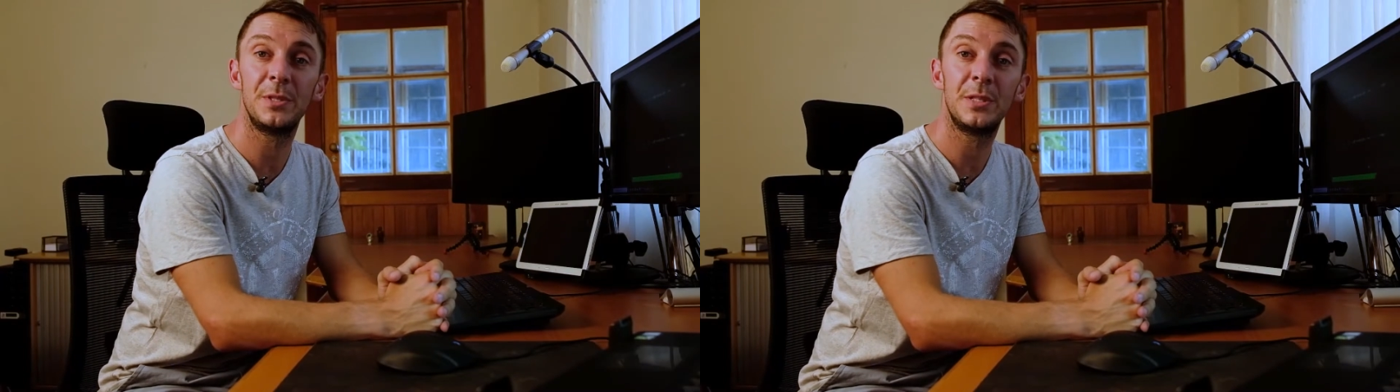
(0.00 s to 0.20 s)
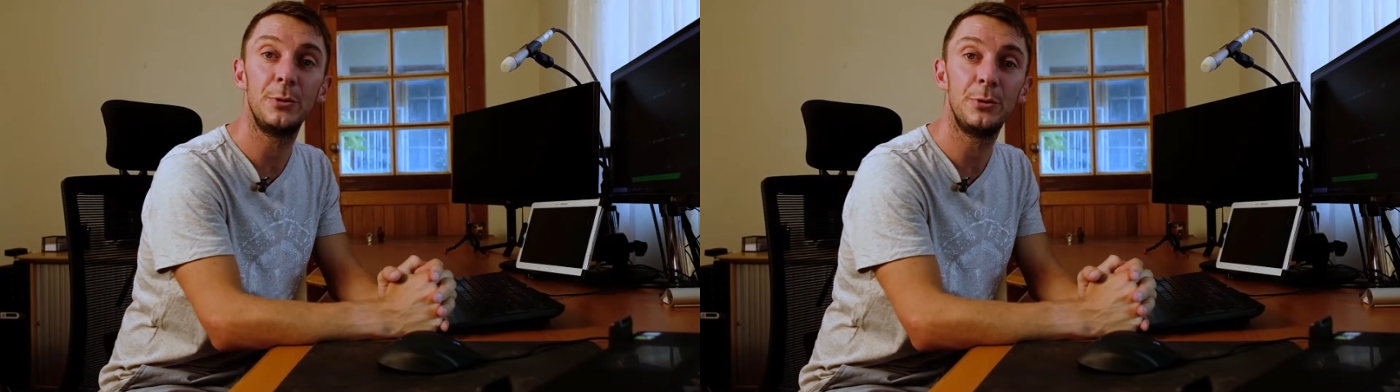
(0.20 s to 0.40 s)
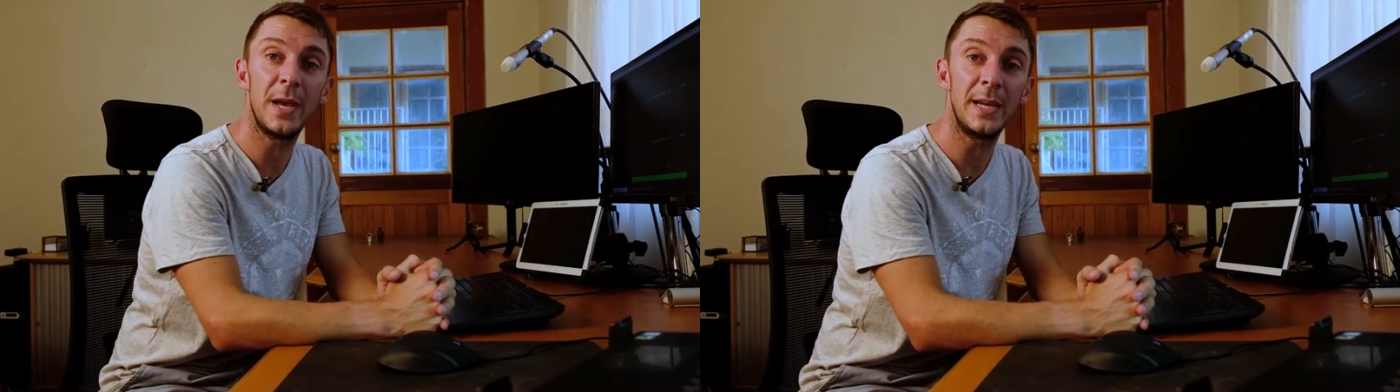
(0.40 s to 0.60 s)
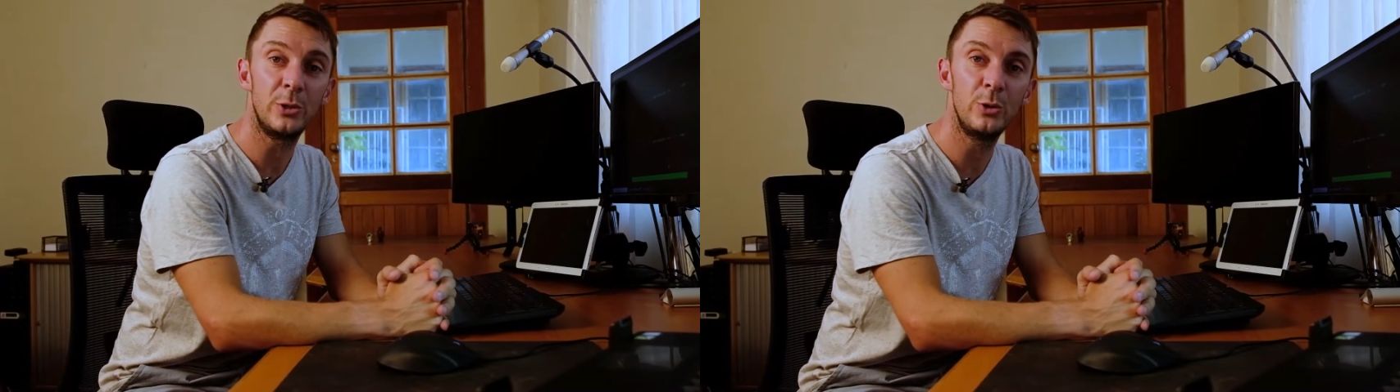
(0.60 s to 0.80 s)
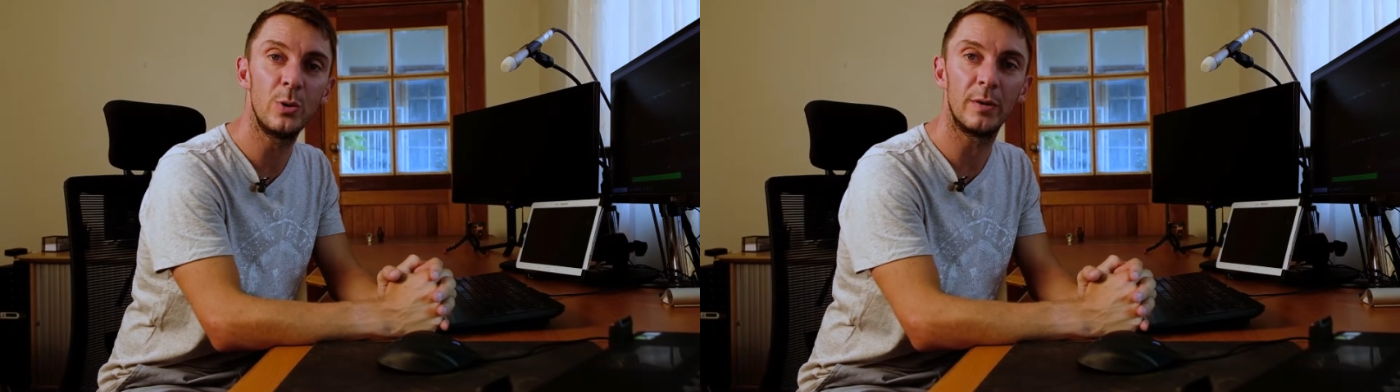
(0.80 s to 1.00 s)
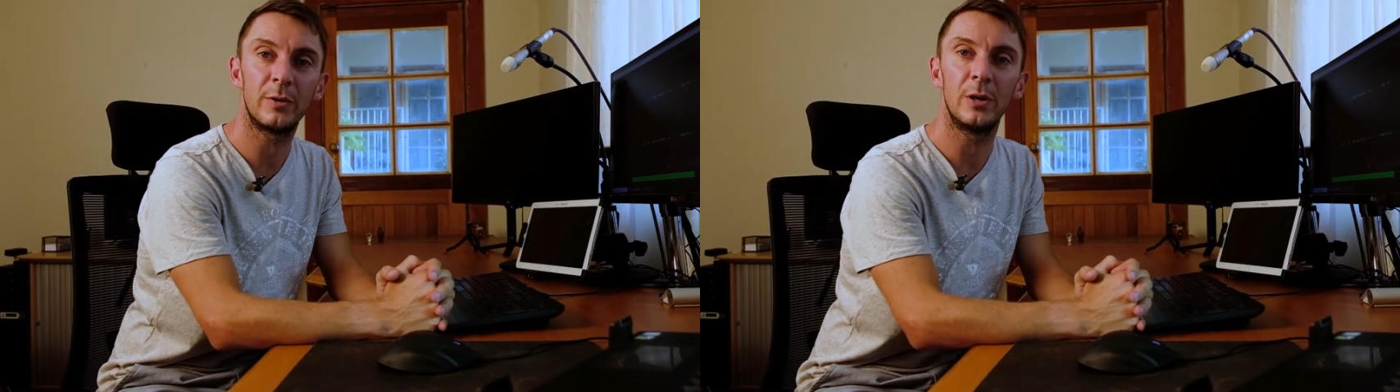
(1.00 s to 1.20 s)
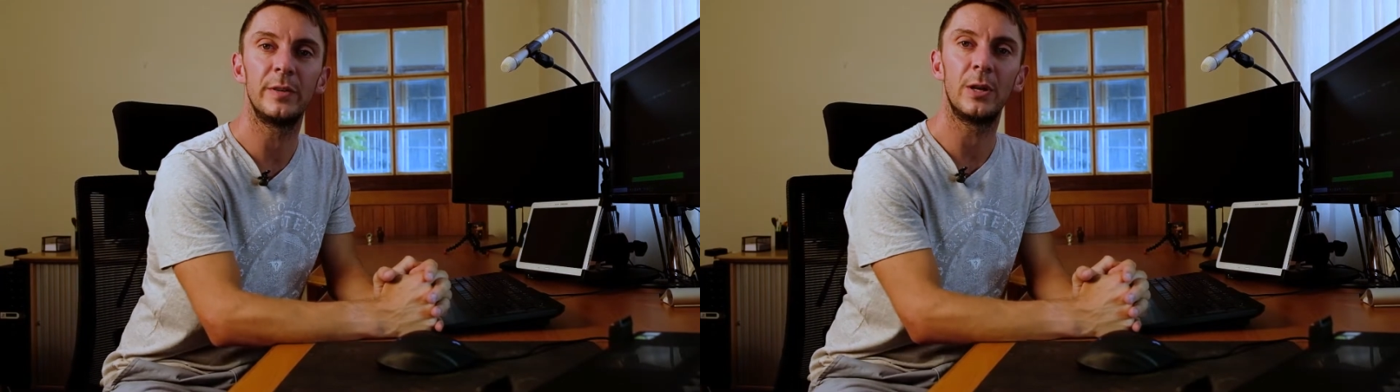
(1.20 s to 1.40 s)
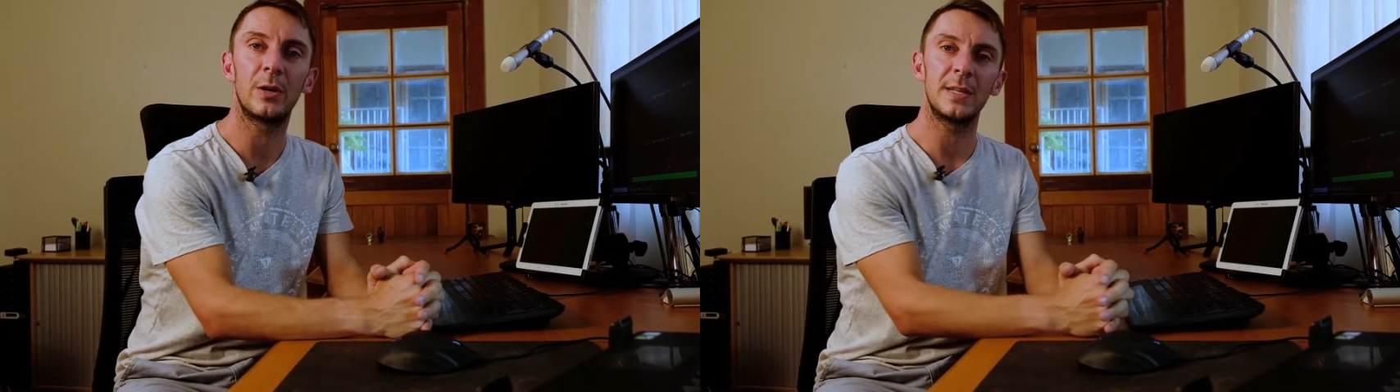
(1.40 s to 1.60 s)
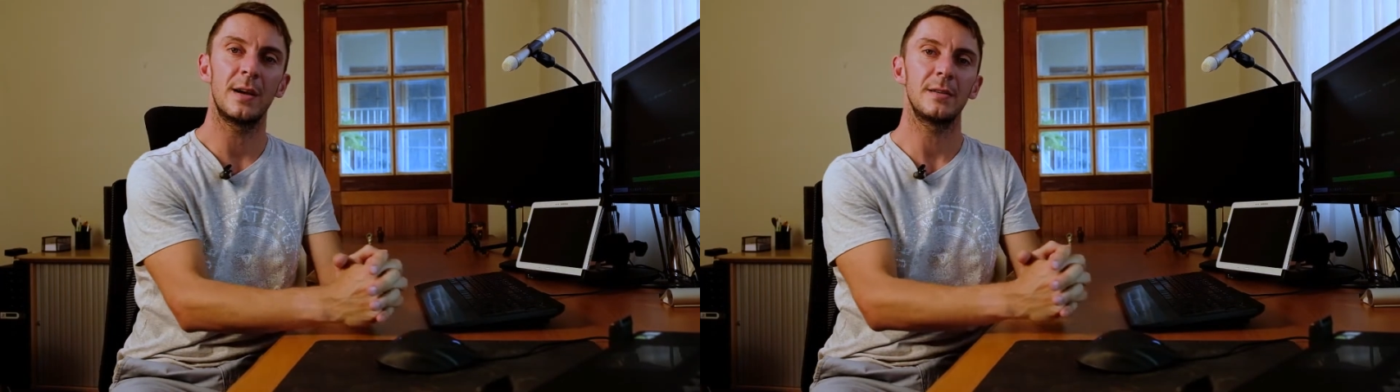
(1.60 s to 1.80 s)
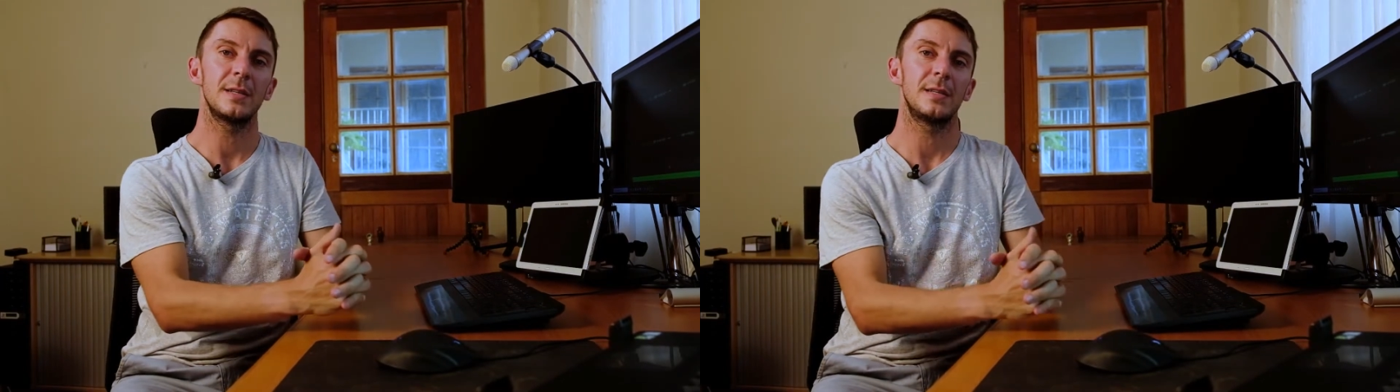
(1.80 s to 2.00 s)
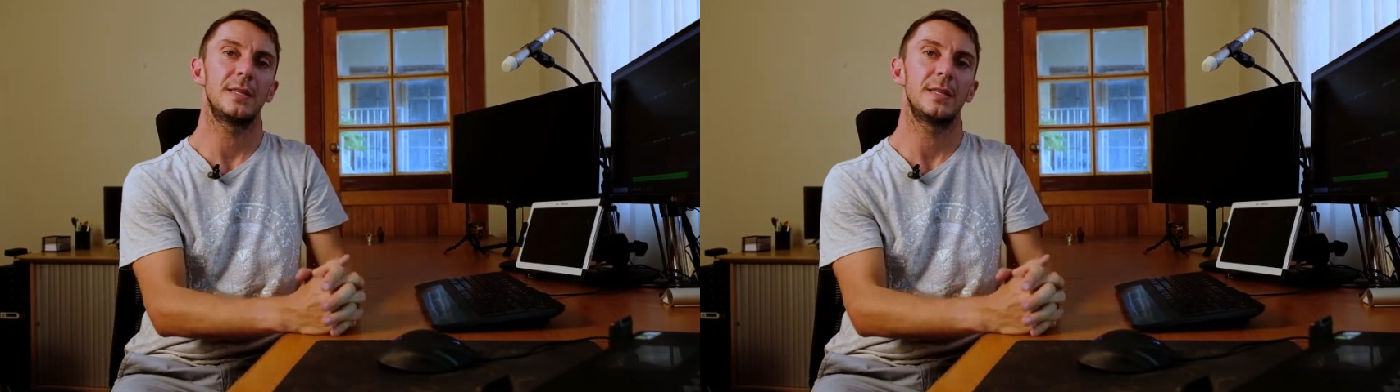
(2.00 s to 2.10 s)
to day 2 of COVID lockdown.